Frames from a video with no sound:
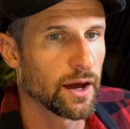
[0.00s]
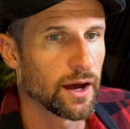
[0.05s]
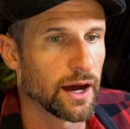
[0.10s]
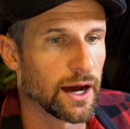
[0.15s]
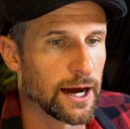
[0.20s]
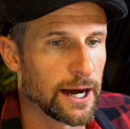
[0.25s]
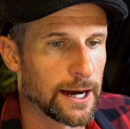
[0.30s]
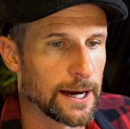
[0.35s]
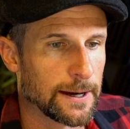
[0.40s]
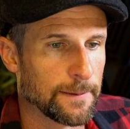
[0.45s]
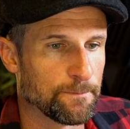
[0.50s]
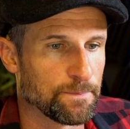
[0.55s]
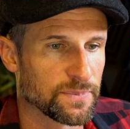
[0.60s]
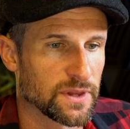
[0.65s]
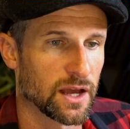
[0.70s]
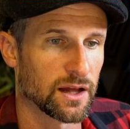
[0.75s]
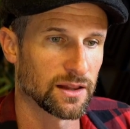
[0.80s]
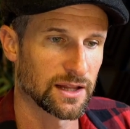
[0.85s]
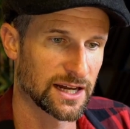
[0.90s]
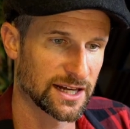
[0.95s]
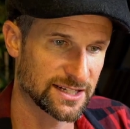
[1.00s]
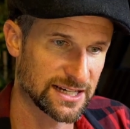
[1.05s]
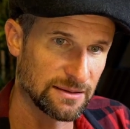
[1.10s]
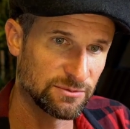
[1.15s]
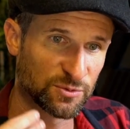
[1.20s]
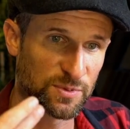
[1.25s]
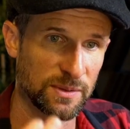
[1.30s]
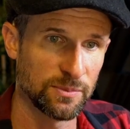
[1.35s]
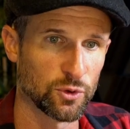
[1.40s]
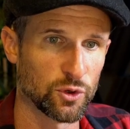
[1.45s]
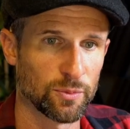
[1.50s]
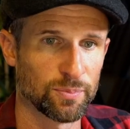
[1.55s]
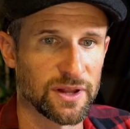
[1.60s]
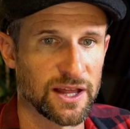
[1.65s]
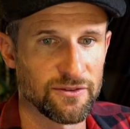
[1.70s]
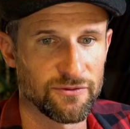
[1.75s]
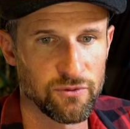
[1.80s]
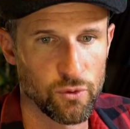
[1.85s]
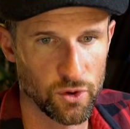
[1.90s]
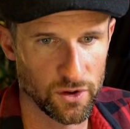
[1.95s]
A lot of times people will
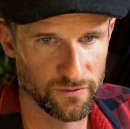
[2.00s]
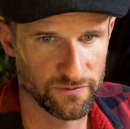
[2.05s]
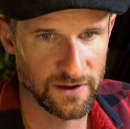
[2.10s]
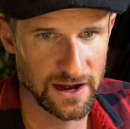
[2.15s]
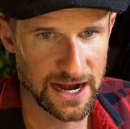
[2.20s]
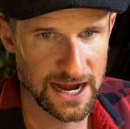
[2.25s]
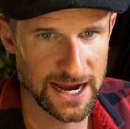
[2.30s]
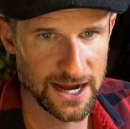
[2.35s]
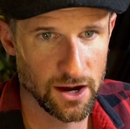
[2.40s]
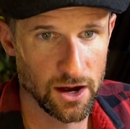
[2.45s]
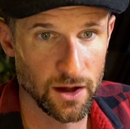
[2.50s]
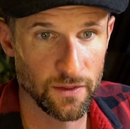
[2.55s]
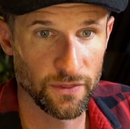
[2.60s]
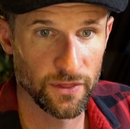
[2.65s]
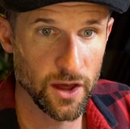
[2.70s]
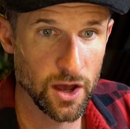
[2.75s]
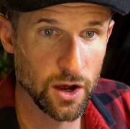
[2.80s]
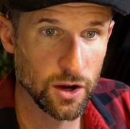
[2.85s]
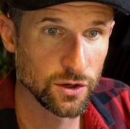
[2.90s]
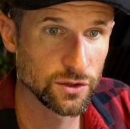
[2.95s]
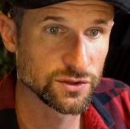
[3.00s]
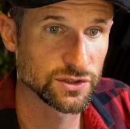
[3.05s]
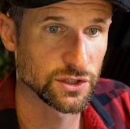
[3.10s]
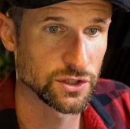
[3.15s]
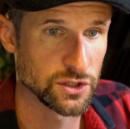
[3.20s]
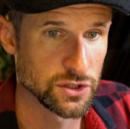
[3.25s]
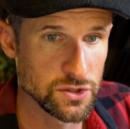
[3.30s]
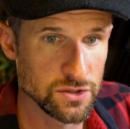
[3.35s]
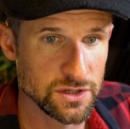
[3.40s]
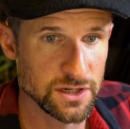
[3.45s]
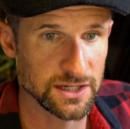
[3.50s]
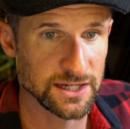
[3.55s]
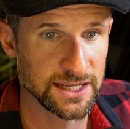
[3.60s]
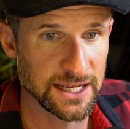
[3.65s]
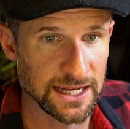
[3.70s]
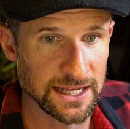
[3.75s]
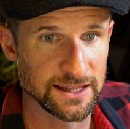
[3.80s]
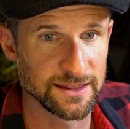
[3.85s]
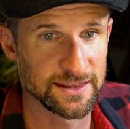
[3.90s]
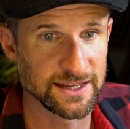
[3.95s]
play Fortify on those. You could
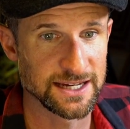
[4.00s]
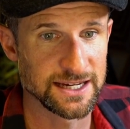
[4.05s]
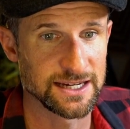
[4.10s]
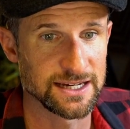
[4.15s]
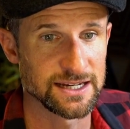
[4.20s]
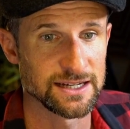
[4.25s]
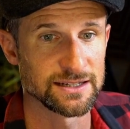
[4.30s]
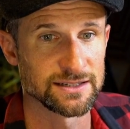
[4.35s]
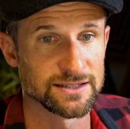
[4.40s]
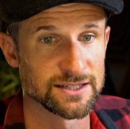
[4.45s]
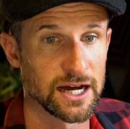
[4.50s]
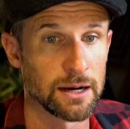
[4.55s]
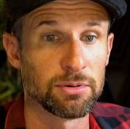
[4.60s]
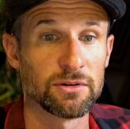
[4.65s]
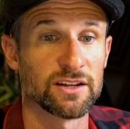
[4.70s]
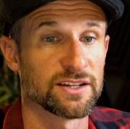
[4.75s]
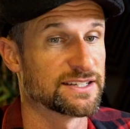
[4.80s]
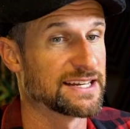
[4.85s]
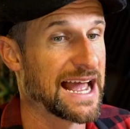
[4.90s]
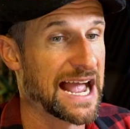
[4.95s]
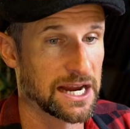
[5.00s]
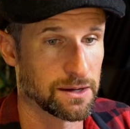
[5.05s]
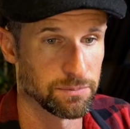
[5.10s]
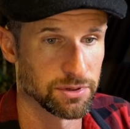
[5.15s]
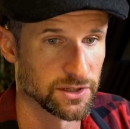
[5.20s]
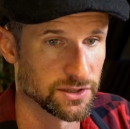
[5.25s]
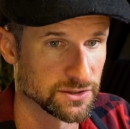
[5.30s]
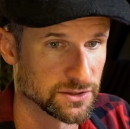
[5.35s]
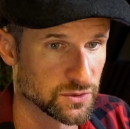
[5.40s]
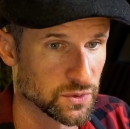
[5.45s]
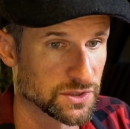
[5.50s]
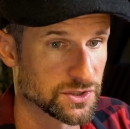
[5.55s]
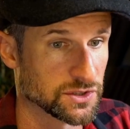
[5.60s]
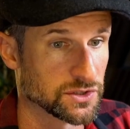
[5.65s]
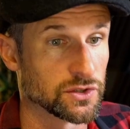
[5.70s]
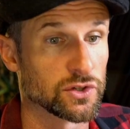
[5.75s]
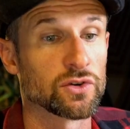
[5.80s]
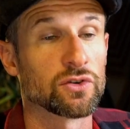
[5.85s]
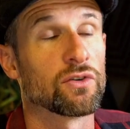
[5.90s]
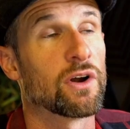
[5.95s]
get the double attack balloons, which are
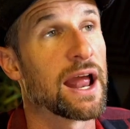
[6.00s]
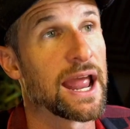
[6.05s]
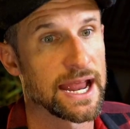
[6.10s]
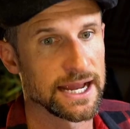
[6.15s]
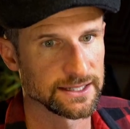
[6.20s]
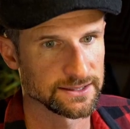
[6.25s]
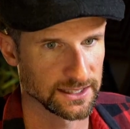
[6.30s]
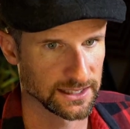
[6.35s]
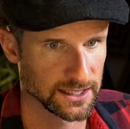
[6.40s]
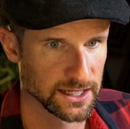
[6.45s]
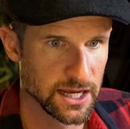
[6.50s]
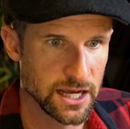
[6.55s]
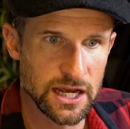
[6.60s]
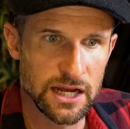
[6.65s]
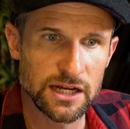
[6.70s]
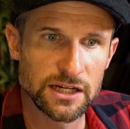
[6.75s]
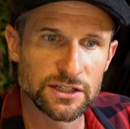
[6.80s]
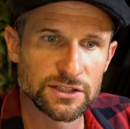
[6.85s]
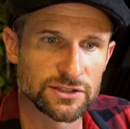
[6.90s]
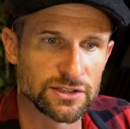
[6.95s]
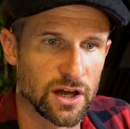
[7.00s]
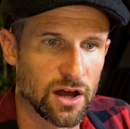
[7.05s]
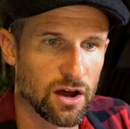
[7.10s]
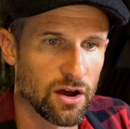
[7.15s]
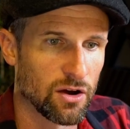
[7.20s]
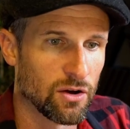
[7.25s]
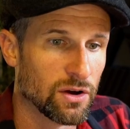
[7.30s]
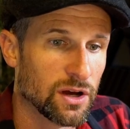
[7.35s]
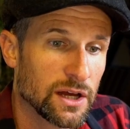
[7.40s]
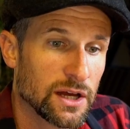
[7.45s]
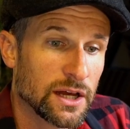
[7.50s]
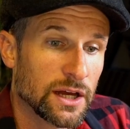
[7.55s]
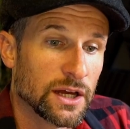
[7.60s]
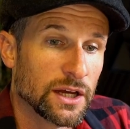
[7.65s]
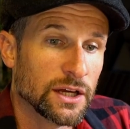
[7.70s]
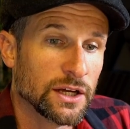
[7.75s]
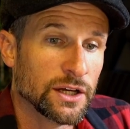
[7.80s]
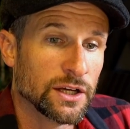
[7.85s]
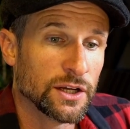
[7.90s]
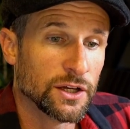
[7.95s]
crazy. So
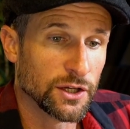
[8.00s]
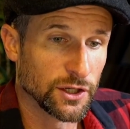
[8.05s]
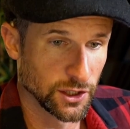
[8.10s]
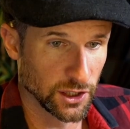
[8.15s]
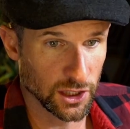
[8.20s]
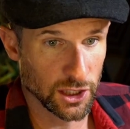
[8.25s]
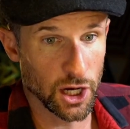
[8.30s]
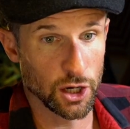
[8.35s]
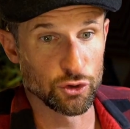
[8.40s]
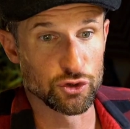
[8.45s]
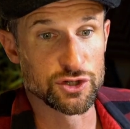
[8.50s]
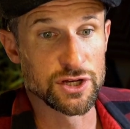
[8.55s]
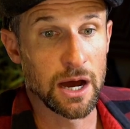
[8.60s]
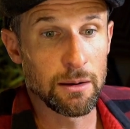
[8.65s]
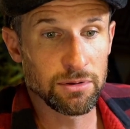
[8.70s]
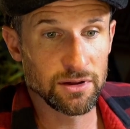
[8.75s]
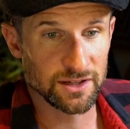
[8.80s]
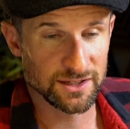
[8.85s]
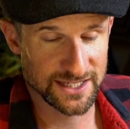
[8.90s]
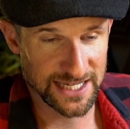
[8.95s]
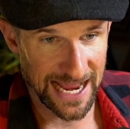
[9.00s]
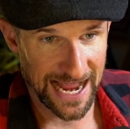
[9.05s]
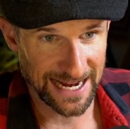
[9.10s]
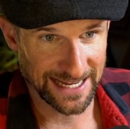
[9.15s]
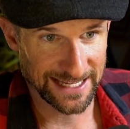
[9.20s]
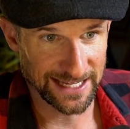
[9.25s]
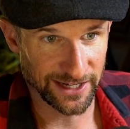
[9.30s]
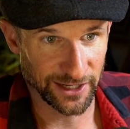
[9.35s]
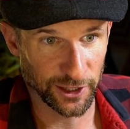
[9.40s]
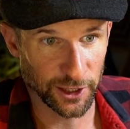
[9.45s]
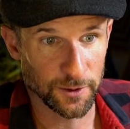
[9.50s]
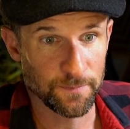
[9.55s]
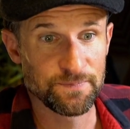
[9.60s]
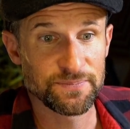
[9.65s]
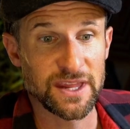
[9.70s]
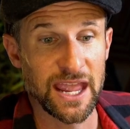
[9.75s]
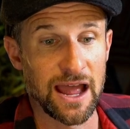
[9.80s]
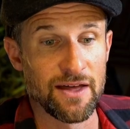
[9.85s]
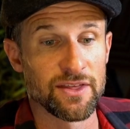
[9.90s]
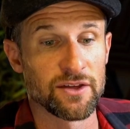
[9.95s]
you could go double attack here
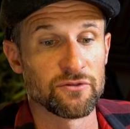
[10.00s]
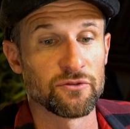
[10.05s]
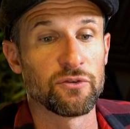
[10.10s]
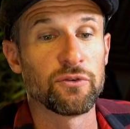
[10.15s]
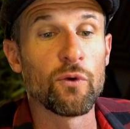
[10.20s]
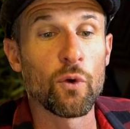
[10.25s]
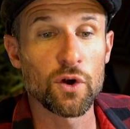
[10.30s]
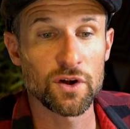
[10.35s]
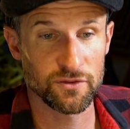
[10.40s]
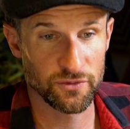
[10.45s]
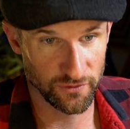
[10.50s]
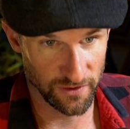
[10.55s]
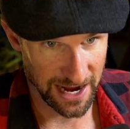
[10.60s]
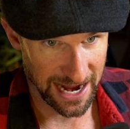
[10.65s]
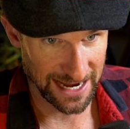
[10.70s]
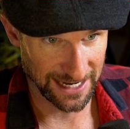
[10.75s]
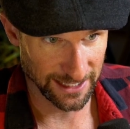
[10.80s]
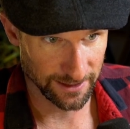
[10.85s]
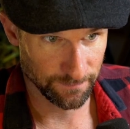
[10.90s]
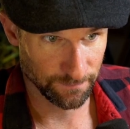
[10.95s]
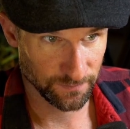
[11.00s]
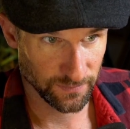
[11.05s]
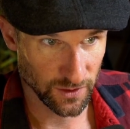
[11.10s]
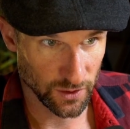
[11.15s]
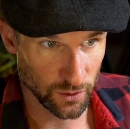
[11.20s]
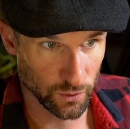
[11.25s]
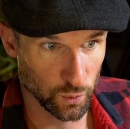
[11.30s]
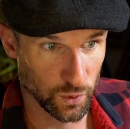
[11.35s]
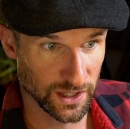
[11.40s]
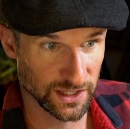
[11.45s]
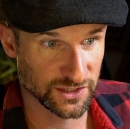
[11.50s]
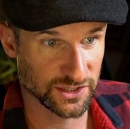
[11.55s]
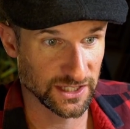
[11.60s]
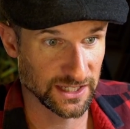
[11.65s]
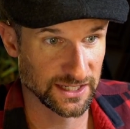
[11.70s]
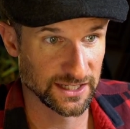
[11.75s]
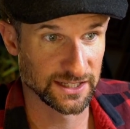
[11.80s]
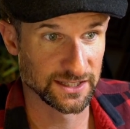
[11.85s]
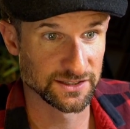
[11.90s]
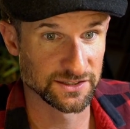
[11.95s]
and then Fortify it, which
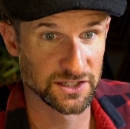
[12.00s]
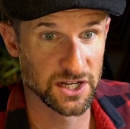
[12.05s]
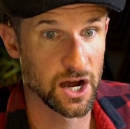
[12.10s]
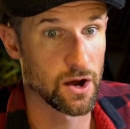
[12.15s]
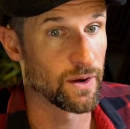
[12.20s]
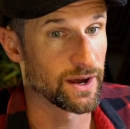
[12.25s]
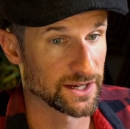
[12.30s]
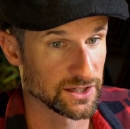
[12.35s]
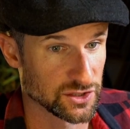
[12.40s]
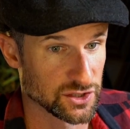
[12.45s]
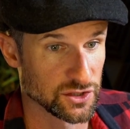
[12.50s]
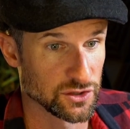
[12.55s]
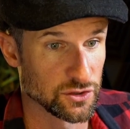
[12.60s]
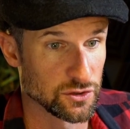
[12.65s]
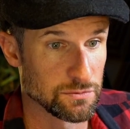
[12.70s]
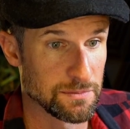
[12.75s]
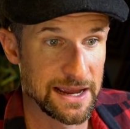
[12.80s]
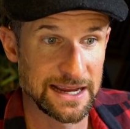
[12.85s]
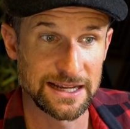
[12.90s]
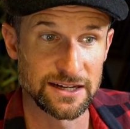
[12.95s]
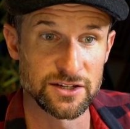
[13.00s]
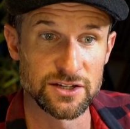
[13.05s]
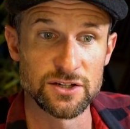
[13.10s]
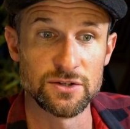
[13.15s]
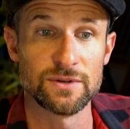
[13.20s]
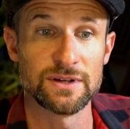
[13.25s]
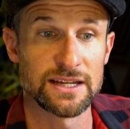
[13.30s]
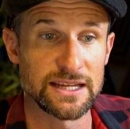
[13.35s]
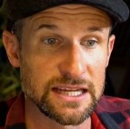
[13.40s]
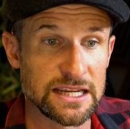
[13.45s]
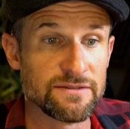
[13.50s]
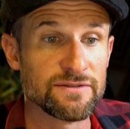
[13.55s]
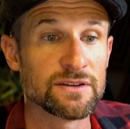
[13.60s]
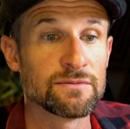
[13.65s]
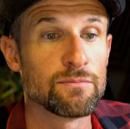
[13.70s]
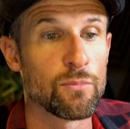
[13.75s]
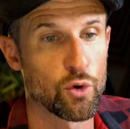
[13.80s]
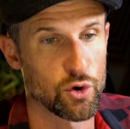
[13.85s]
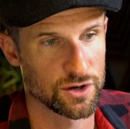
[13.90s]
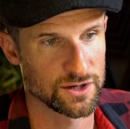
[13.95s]
is going to make it do
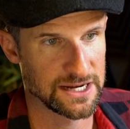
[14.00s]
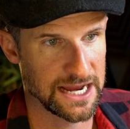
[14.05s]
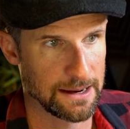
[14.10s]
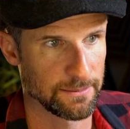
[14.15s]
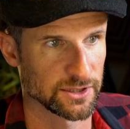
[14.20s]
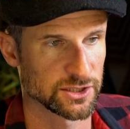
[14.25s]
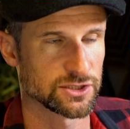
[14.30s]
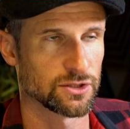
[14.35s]
even more damage.